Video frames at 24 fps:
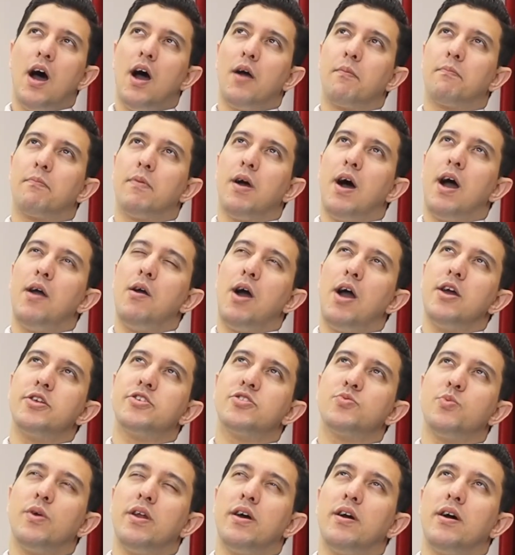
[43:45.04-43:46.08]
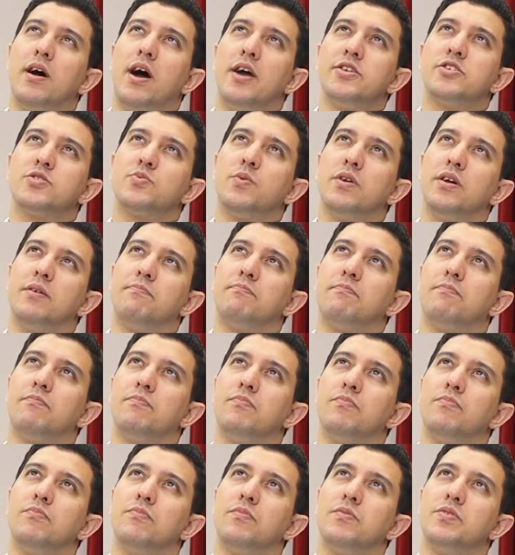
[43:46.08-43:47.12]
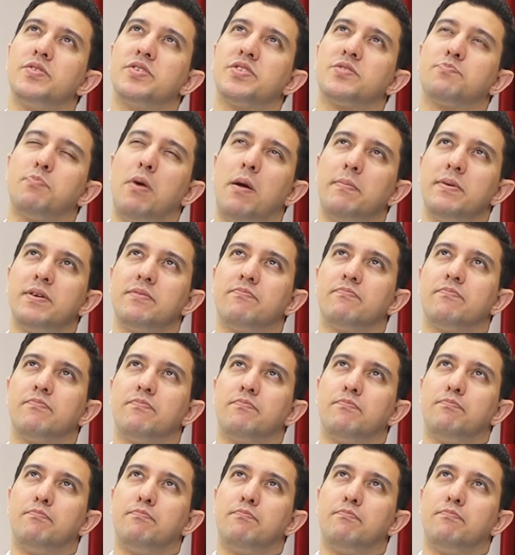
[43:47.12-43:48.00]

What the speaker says: I just want to just probably